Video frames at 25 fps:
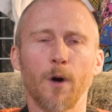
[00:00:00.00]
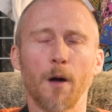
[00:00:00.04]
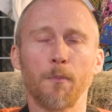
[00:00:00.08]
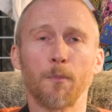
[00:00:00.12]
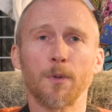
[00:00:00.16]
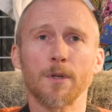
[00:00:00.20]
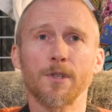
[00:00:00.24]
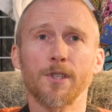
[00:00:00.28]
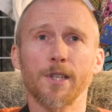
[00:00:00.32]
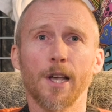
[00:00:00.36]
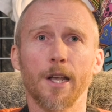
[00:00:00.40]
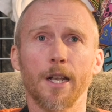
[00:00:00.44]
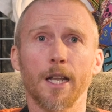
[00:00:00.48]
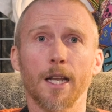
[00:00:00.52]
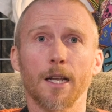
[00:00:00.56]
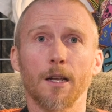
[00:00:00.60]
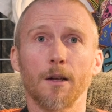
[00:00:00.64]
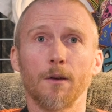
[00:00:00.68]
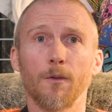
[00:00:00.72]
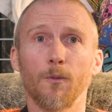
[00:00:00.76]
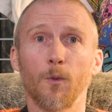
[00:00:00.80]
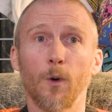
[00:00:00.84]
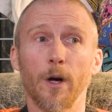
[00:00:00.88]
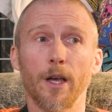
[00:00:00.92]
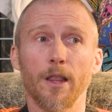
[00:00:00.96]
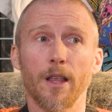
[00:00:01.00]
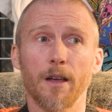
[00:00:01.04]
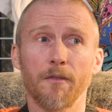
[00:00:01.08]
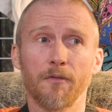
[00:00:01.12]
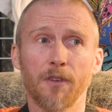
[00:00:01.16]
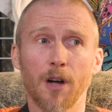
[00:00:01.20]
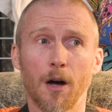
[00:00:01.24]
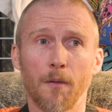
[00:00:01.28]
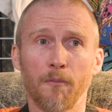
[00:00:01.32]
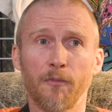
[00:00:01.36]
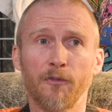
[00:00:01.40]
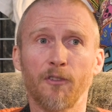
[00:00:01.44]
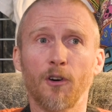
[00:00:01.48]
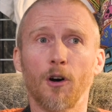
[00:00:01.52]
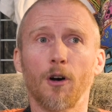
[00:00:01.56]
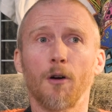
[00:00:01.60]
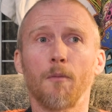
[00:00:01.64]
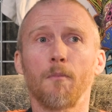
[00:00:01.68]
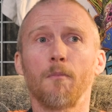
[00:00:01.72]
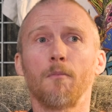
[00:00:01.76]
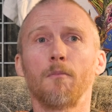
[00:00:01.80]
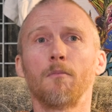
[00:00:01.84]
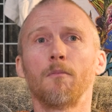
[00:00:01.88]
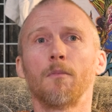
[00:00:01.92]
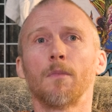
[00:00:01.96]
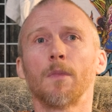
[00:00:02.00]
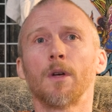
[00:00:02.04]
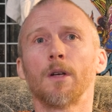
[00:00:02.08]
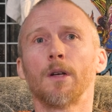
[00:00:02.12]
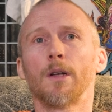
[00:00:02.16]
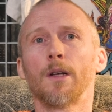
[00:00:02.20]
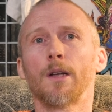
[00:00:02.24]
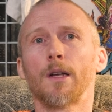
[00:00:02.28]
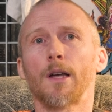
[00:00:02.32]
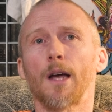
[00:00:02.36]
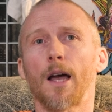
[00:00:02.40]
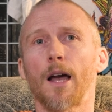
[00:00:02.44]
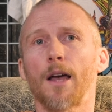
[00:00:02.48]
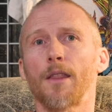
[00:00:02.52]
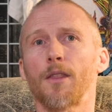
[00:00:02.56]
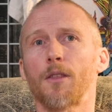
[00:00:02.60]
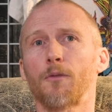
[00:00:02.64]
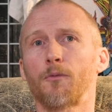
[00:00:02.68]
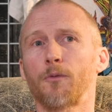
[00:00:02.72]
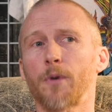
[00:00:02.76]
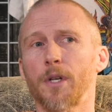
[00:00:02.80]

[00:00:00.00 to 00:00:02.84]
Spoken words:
representing where they've come from and the